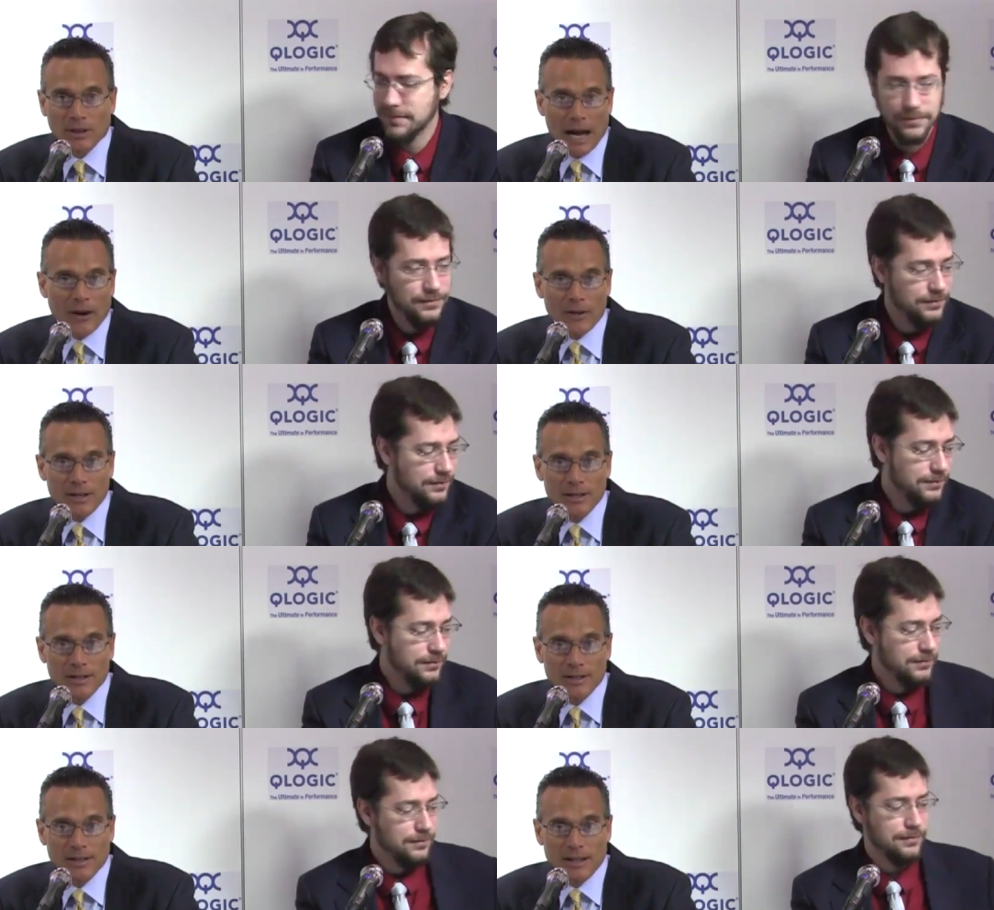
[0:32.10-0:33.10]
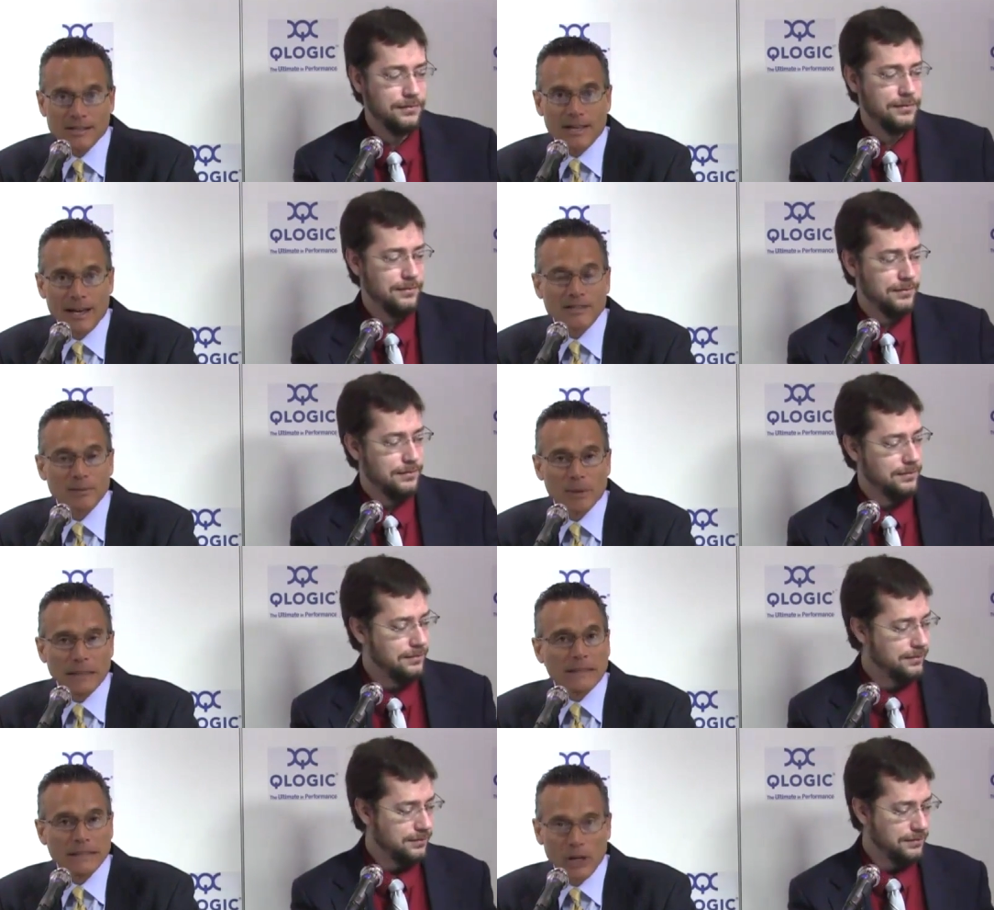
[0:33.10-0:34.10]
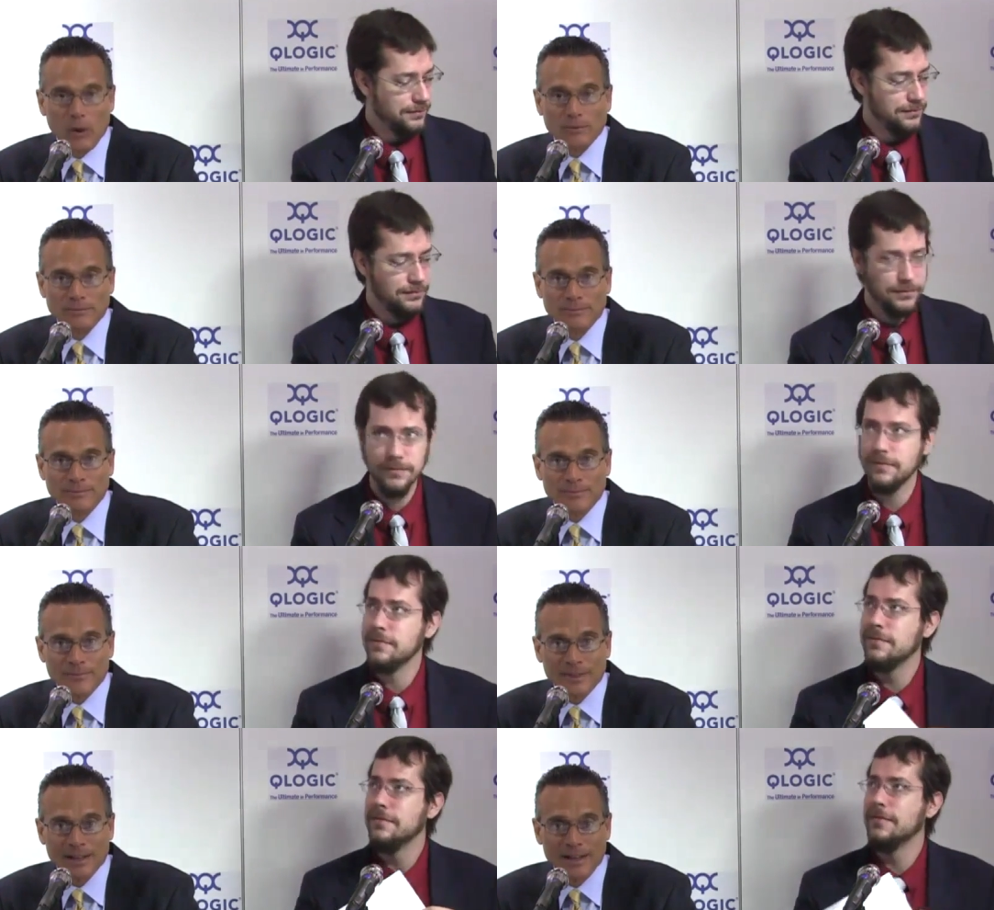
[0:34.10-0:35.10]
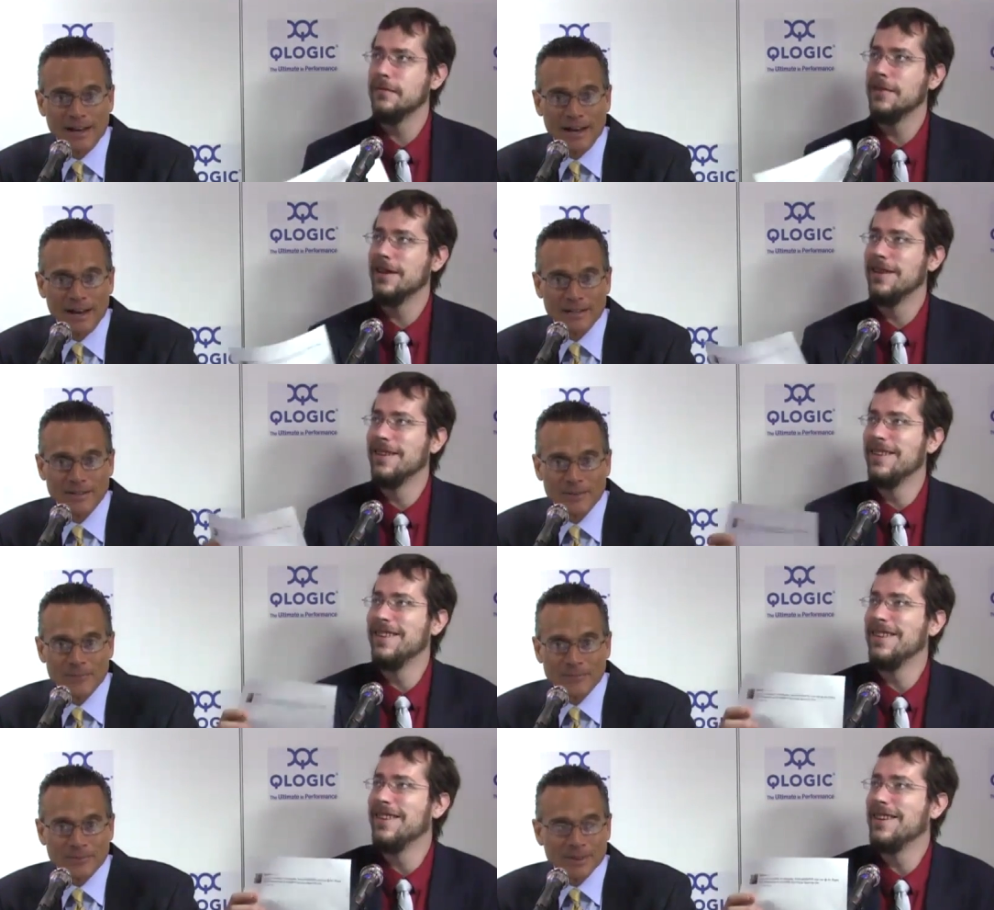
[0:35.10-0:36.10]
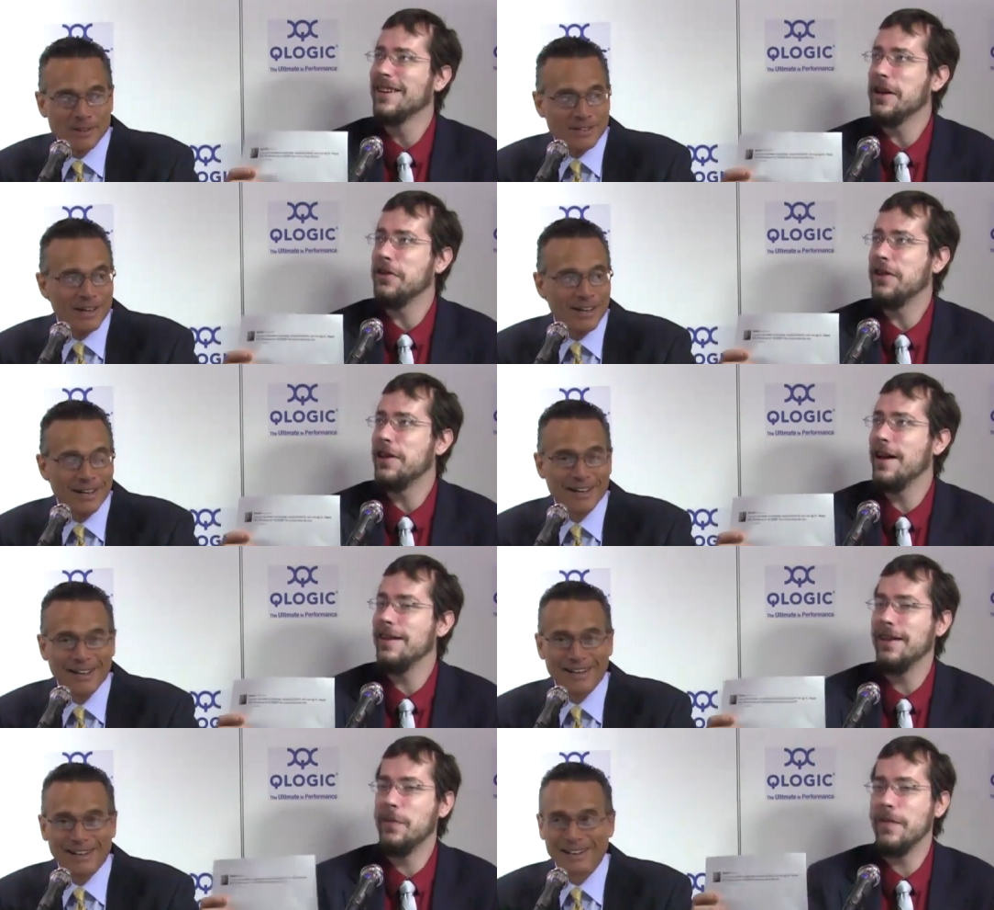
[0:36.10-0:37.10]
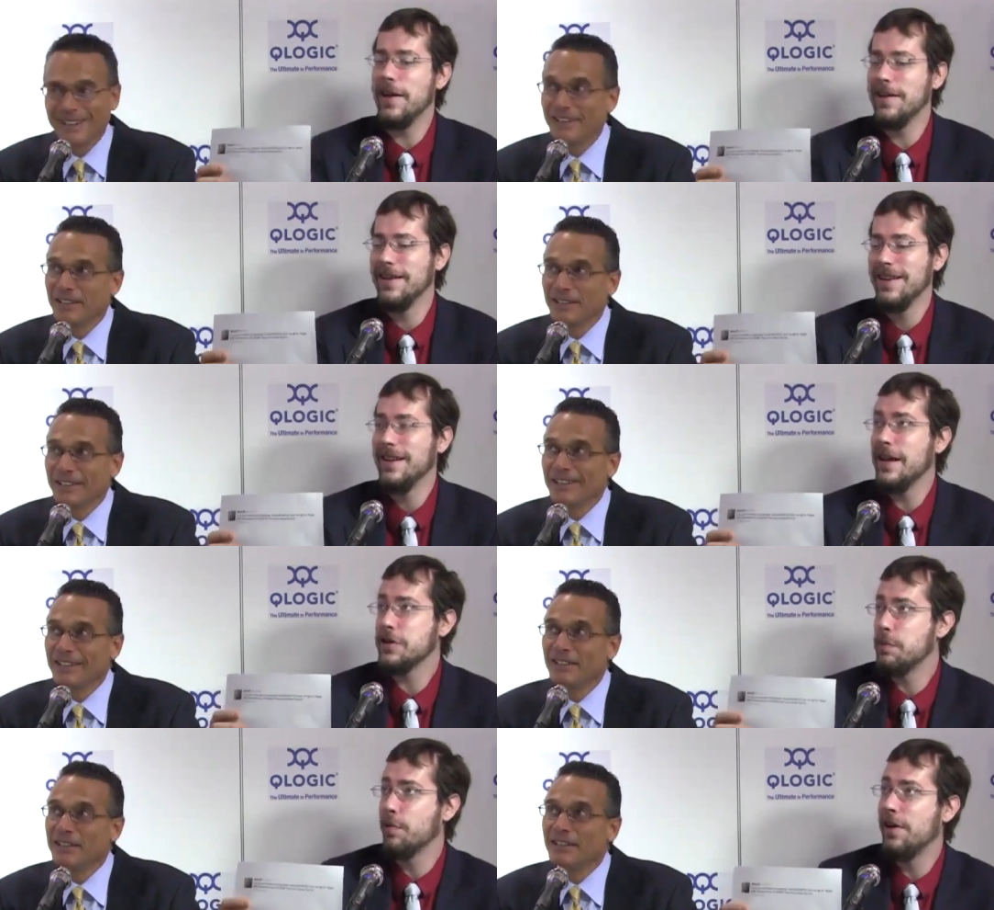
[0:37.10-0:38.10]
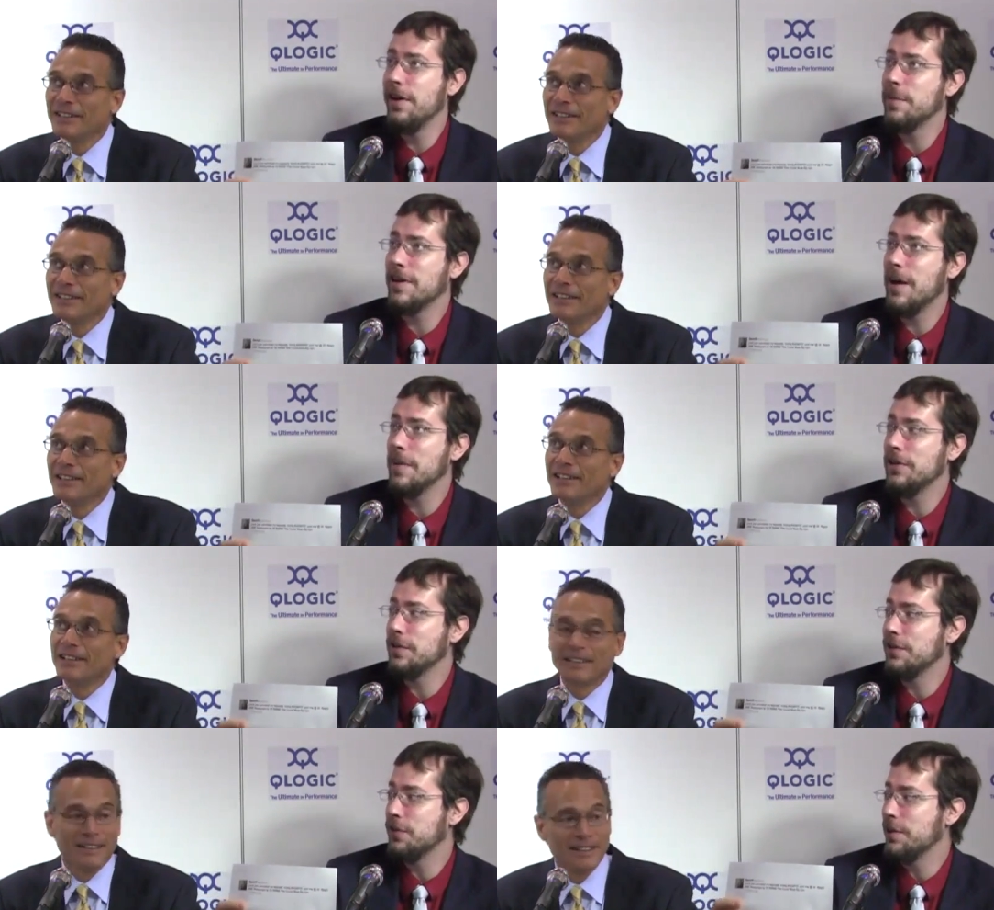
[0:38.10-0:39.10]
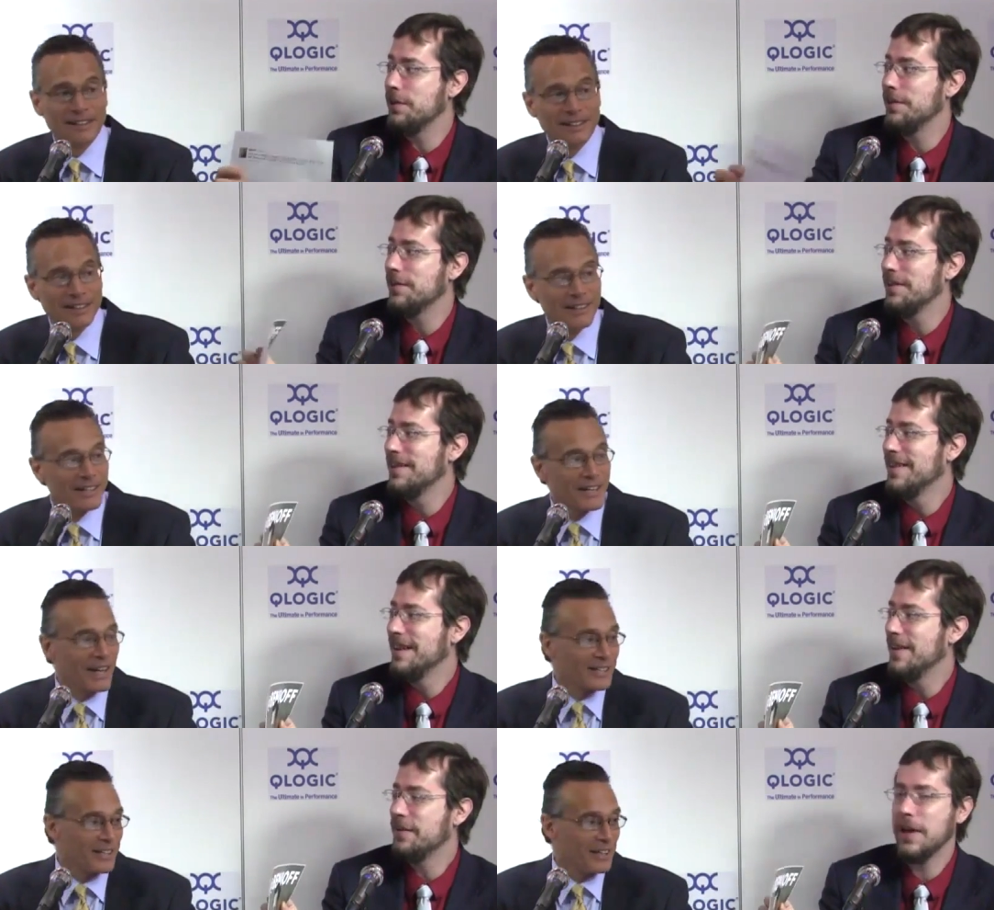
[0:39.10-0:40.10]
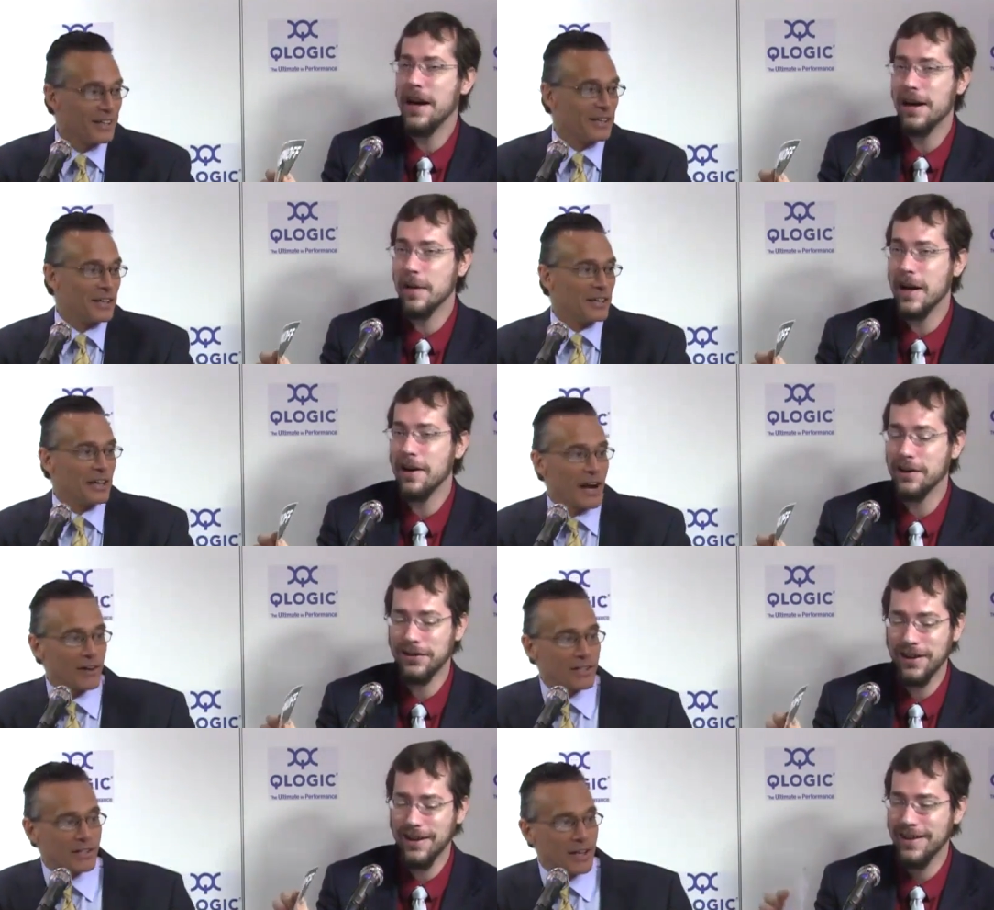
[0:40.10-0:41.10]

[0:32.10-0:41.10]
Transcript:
Speaker 1: Larry has canceled my keynote.
Speaker 2: And can you see that? he actually printed up copies of his tweet. Yes. he's is handing them out Larry outside.